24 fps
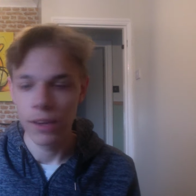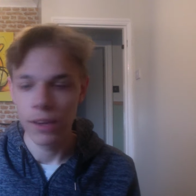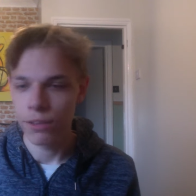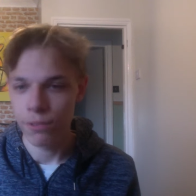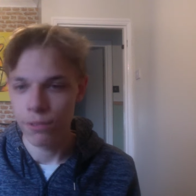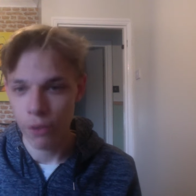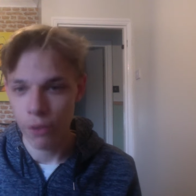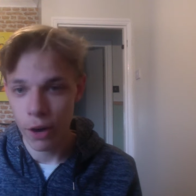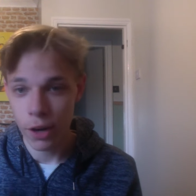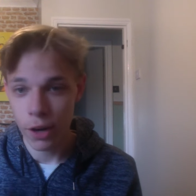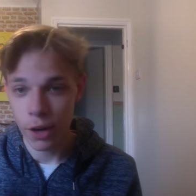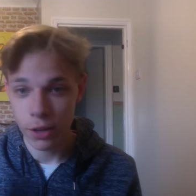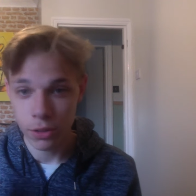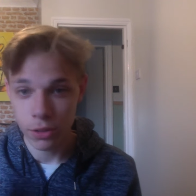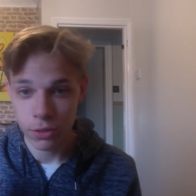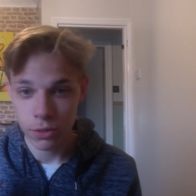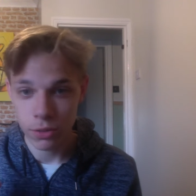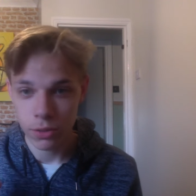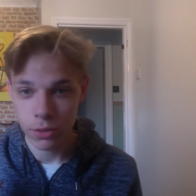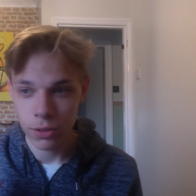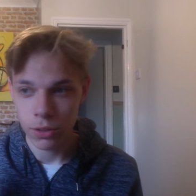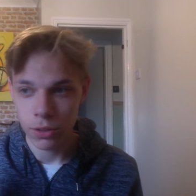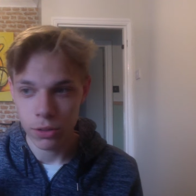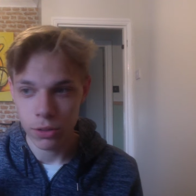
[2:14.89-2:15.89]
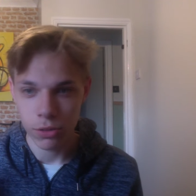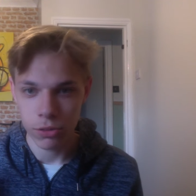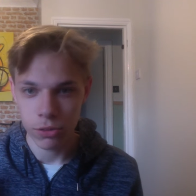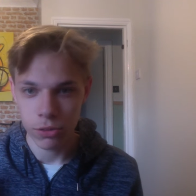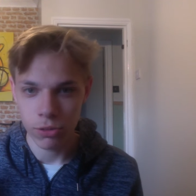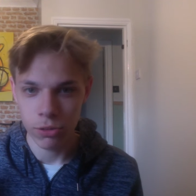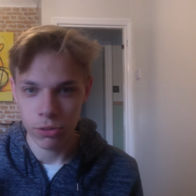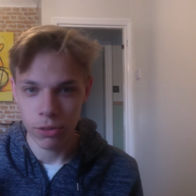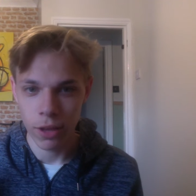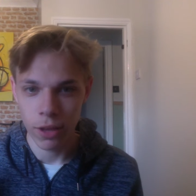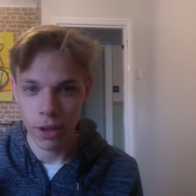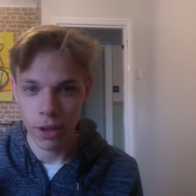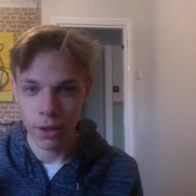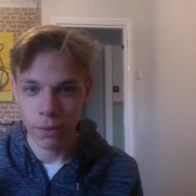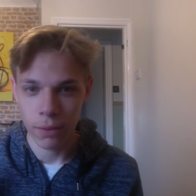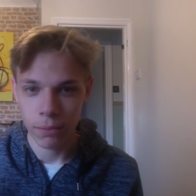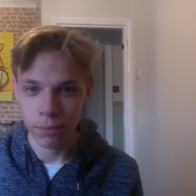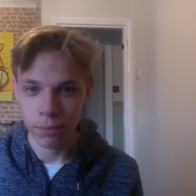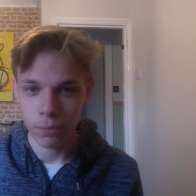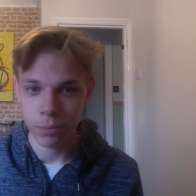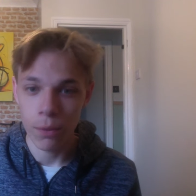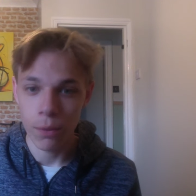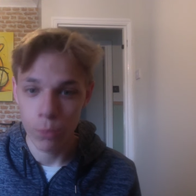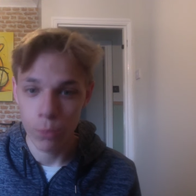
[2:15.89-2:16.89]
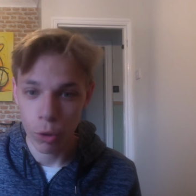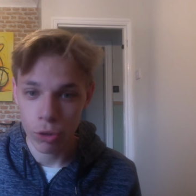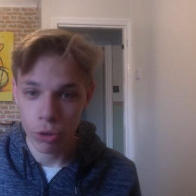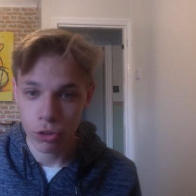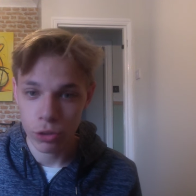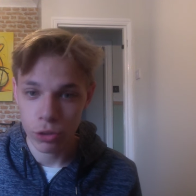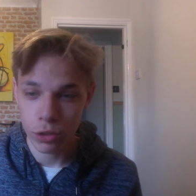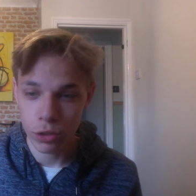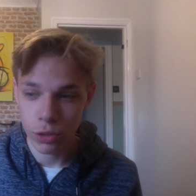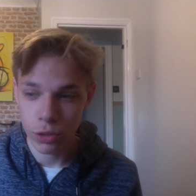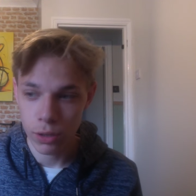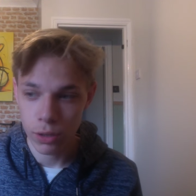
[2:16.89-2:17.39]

His friends just stood there, watched,